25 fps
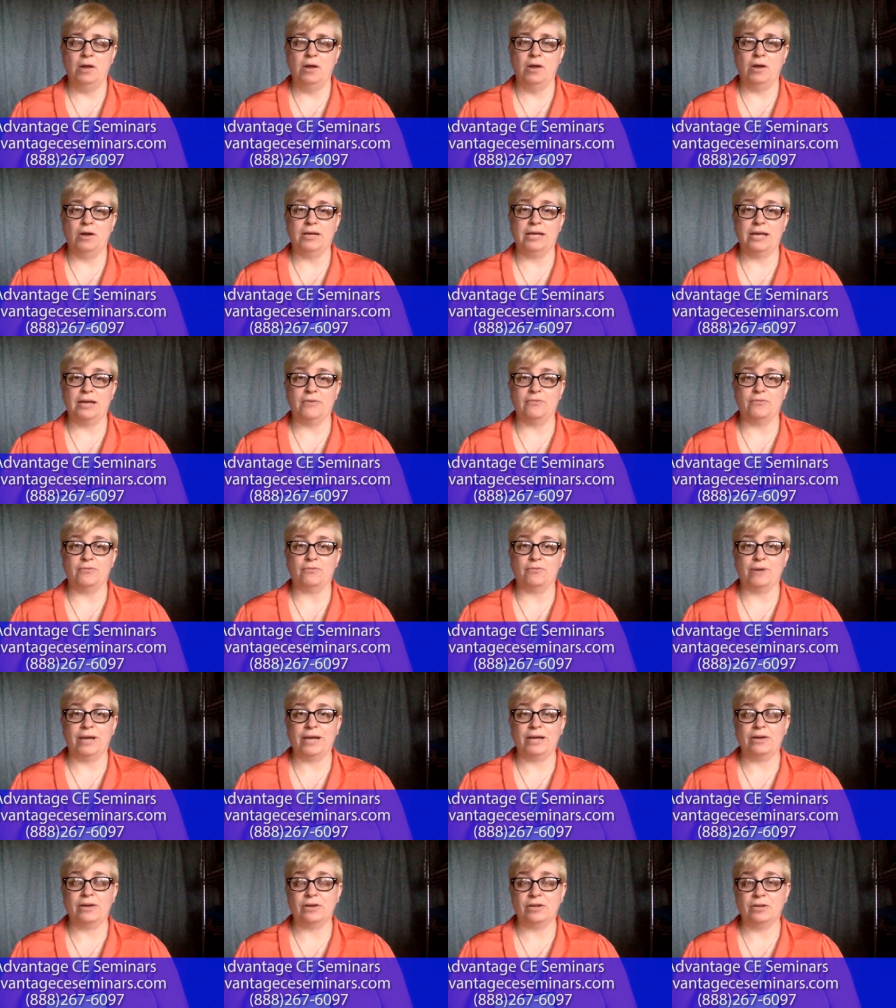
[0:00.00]
Give
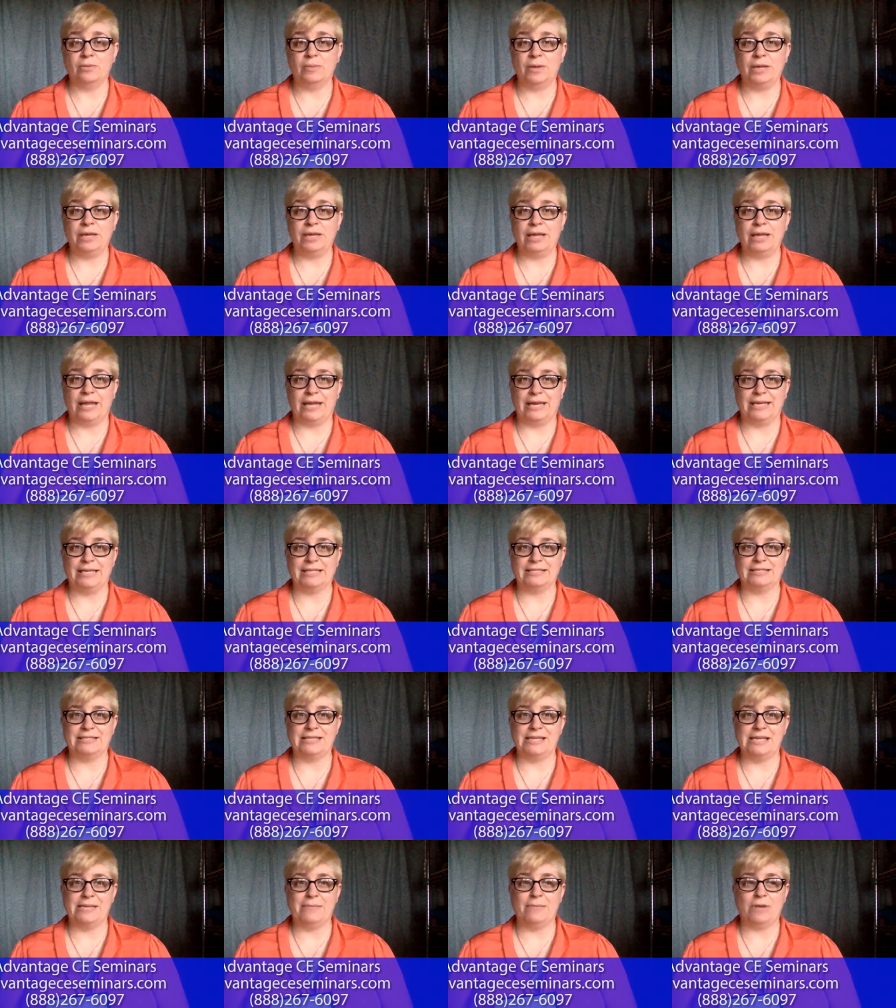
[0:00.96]
Rick Goodman and his
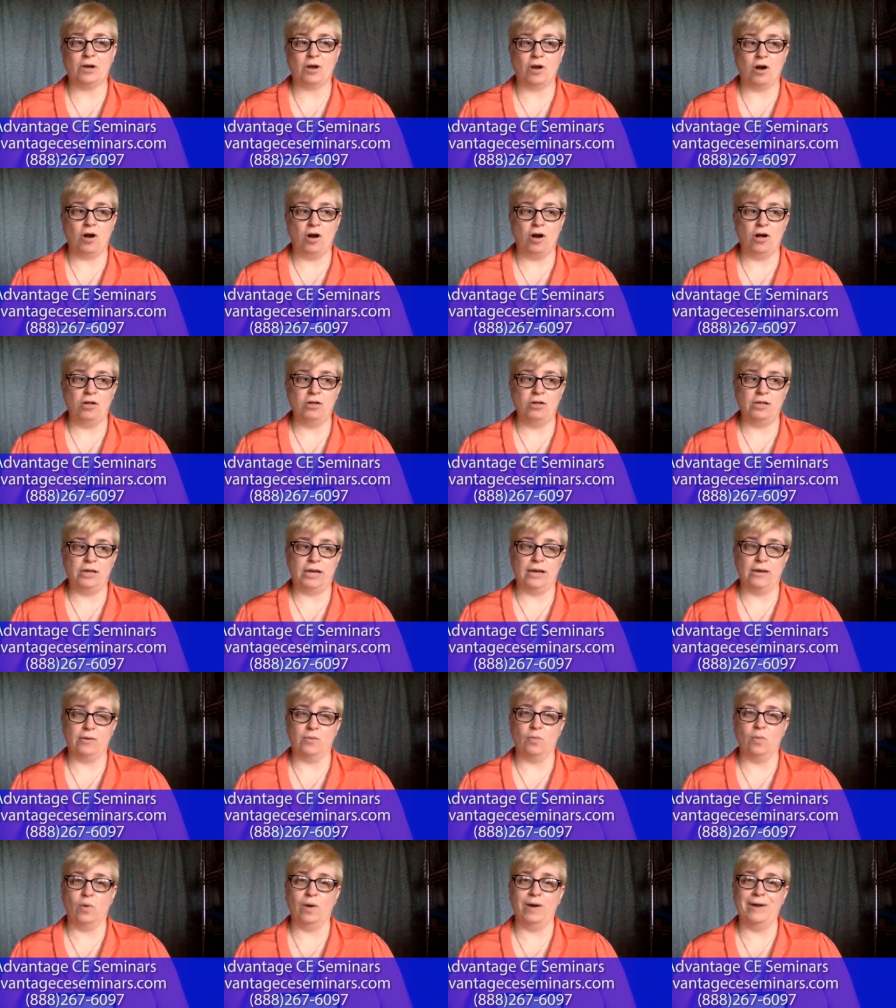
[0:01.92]
team a call at
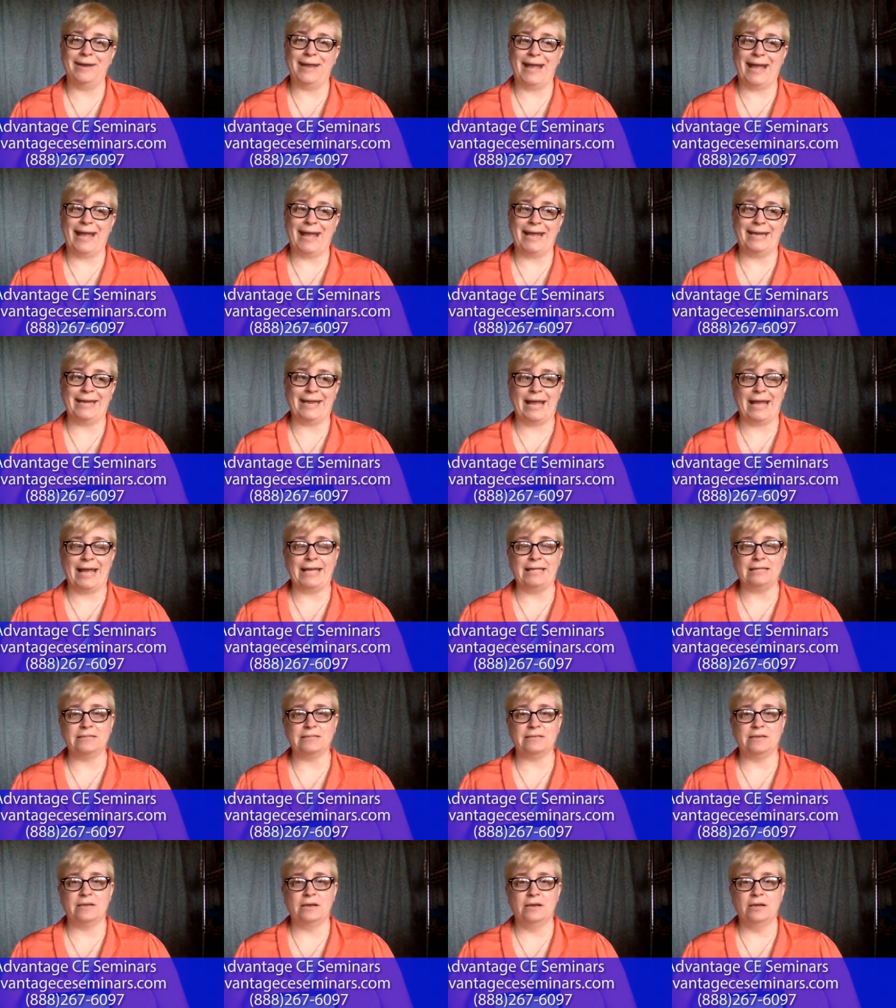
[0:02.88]

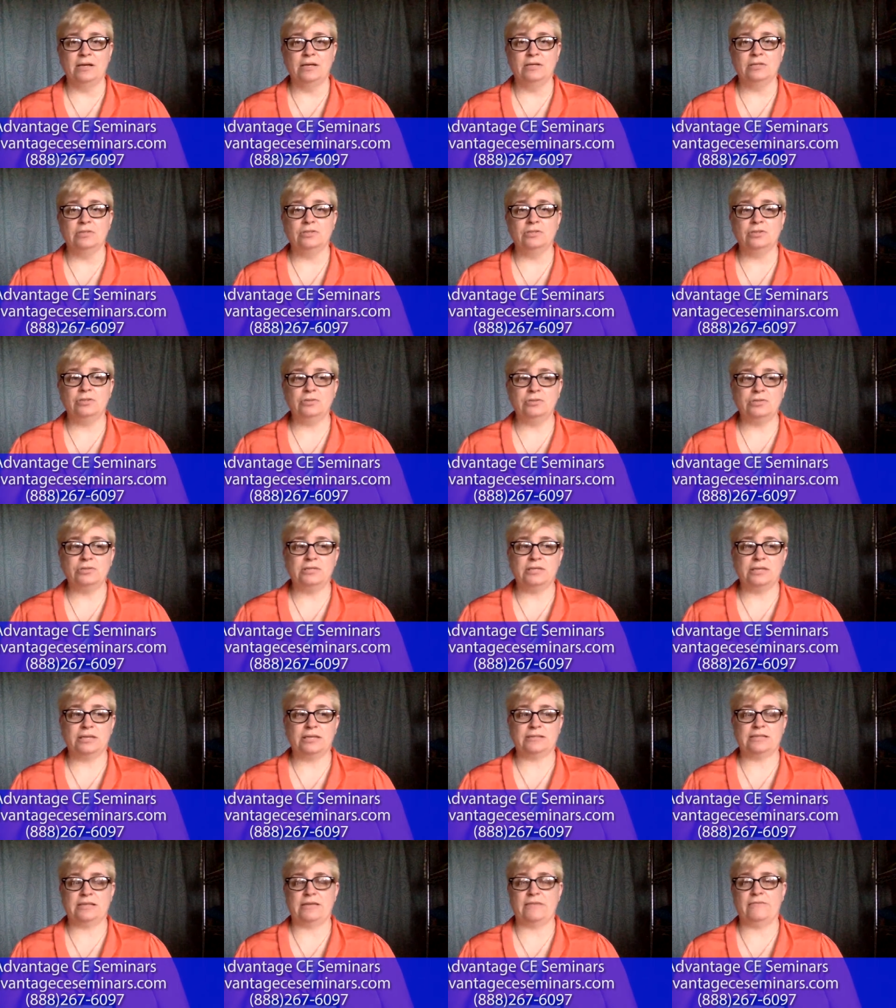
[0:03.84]

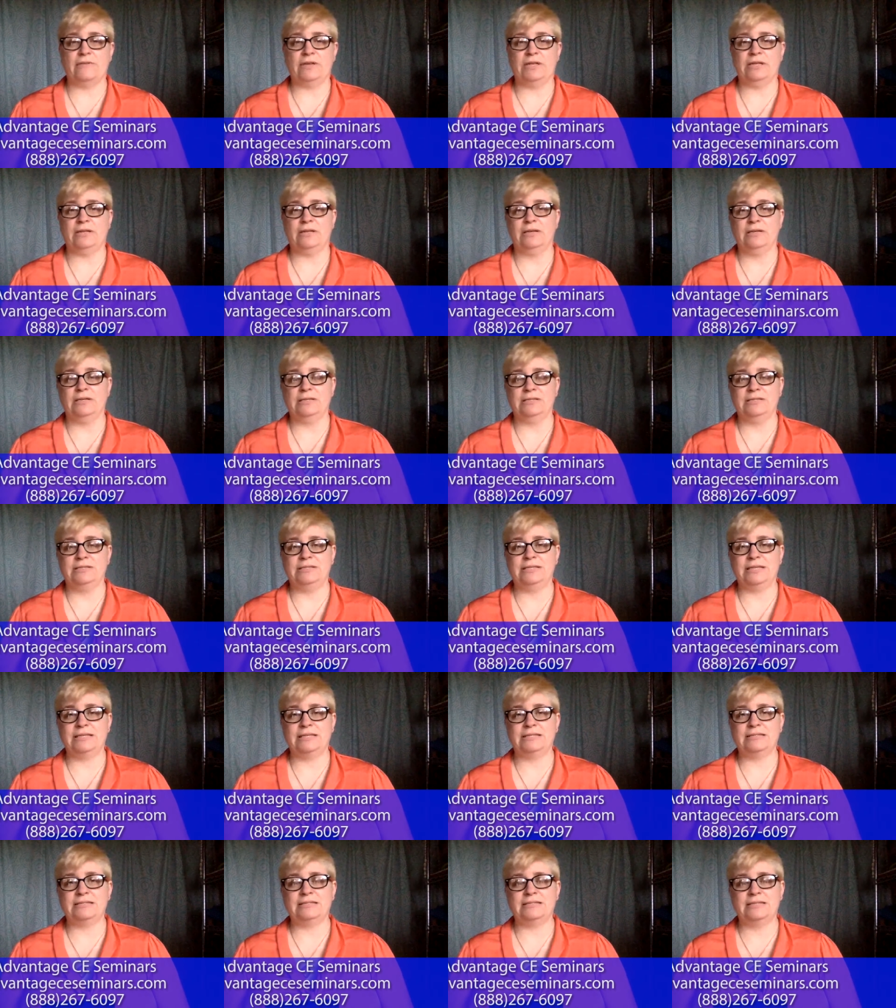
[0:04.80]

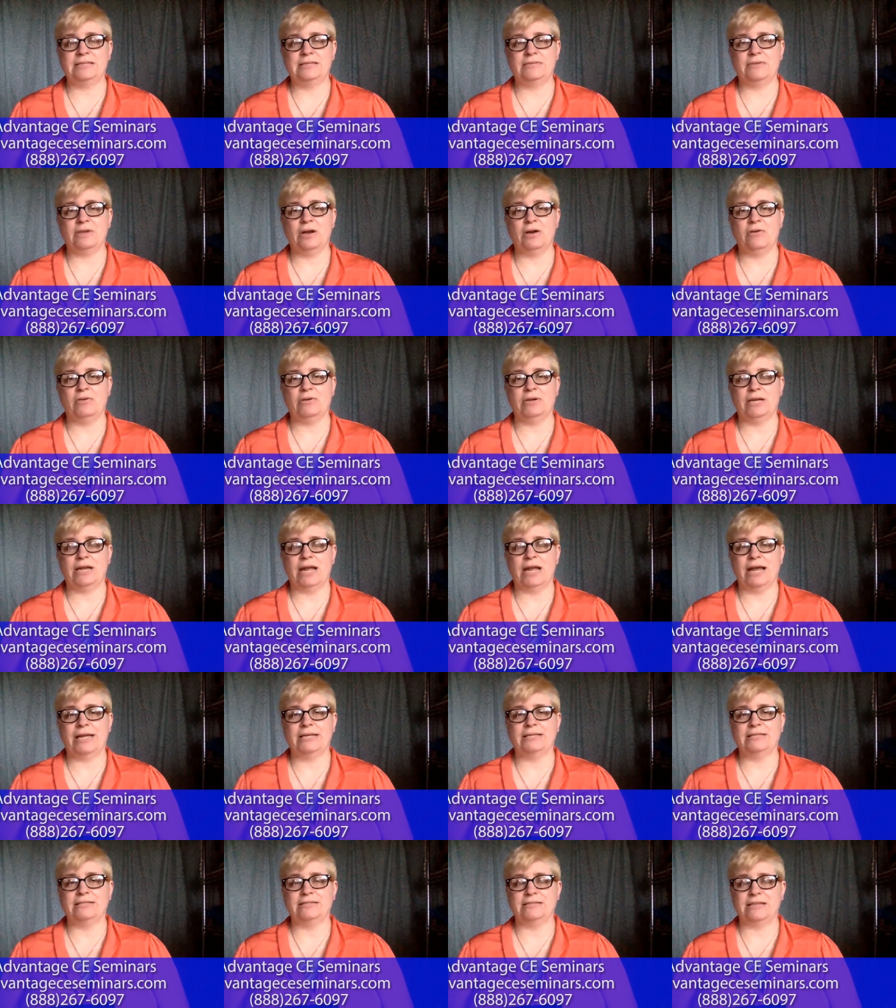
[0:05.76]

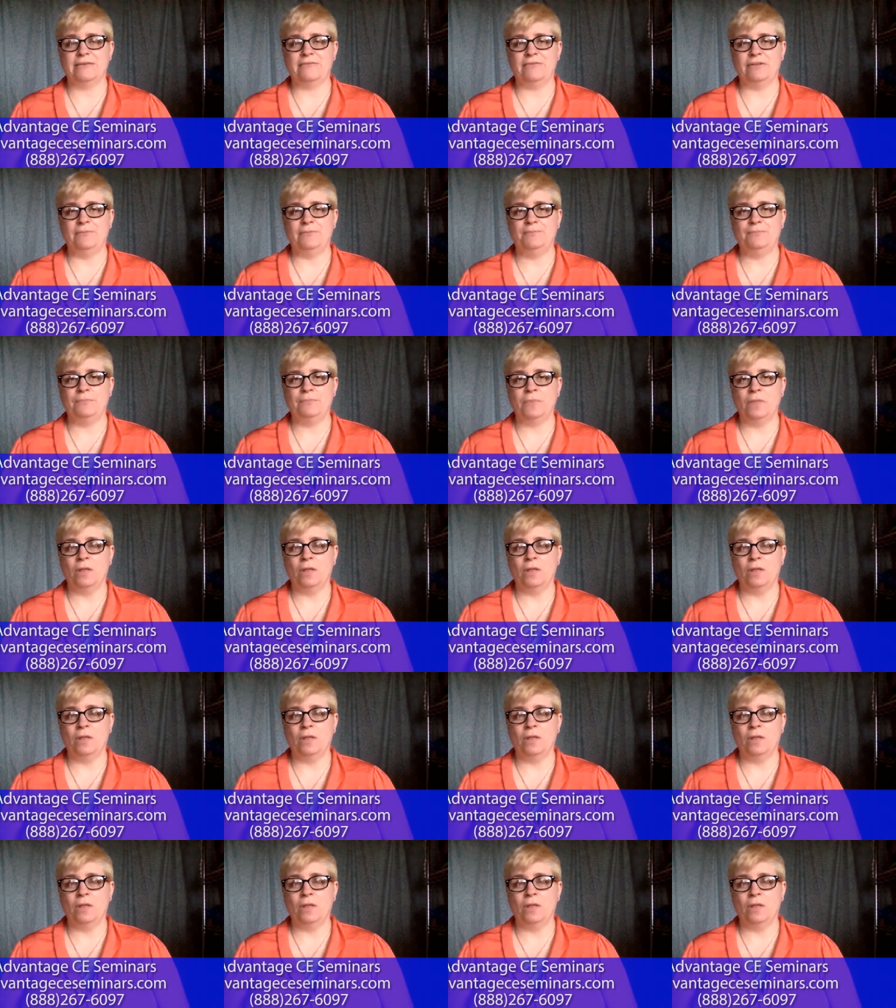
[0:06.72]
1-888-267-6097.